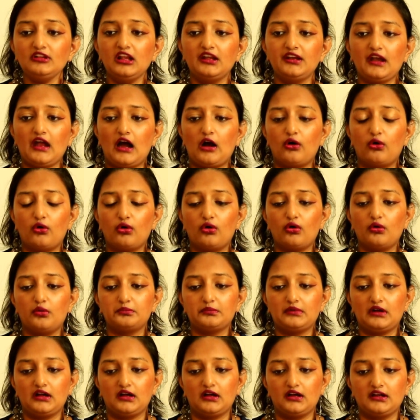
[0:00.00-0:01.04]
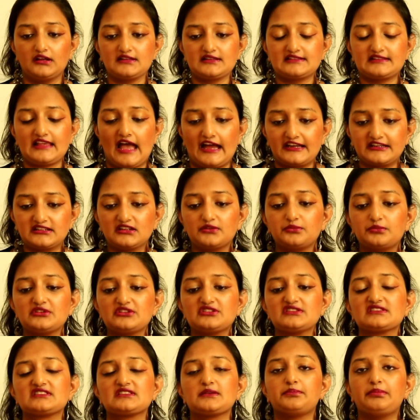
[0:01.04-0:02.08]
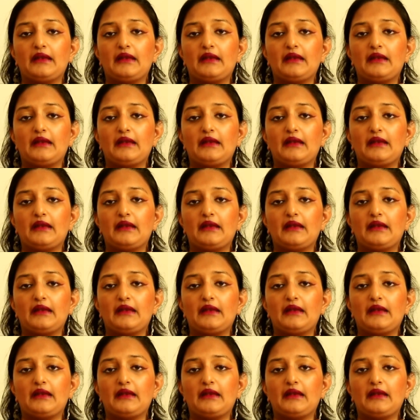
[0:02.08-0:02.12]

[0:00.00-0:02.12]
Now Saturn, which is a